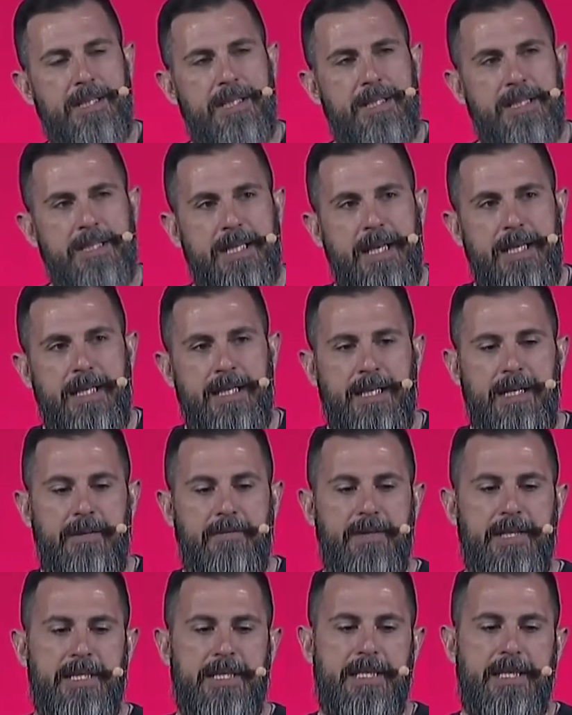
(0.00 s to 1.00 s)
she's taken
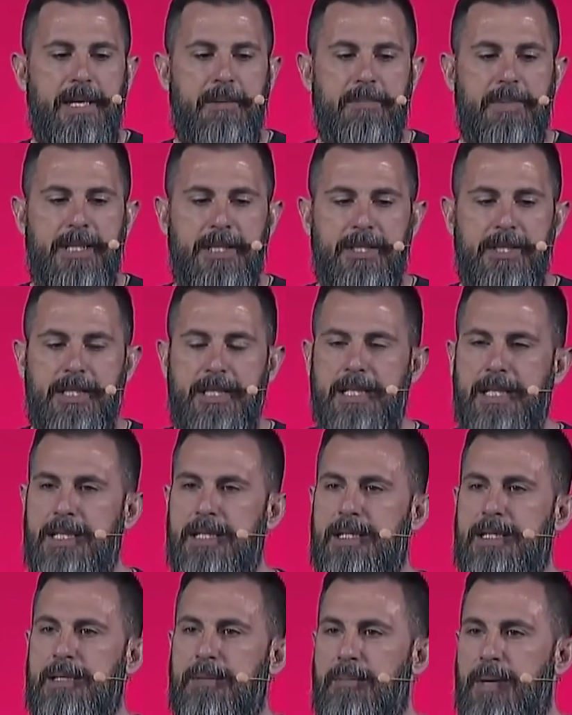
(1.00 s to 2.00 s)
every step that she
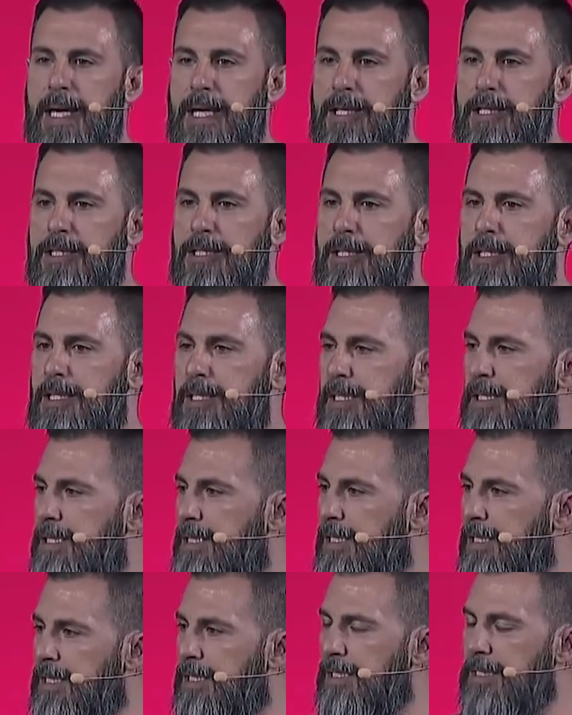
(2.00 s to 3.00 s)
needs to manage the
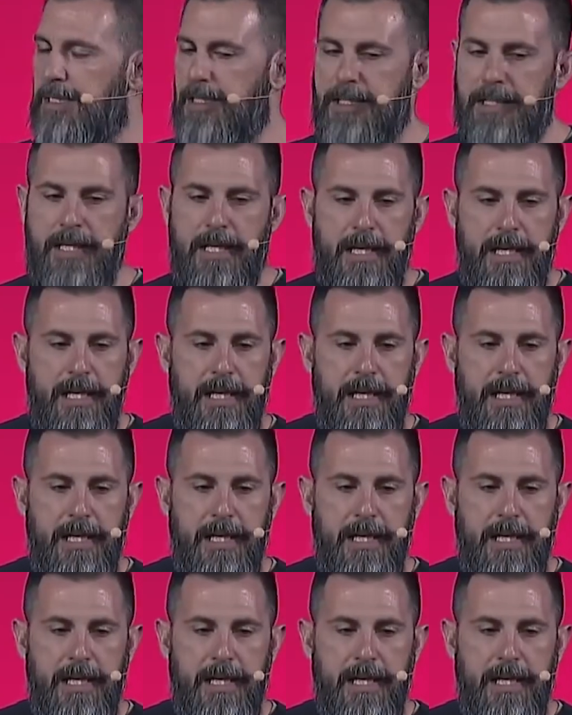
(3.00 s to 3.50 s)
disease and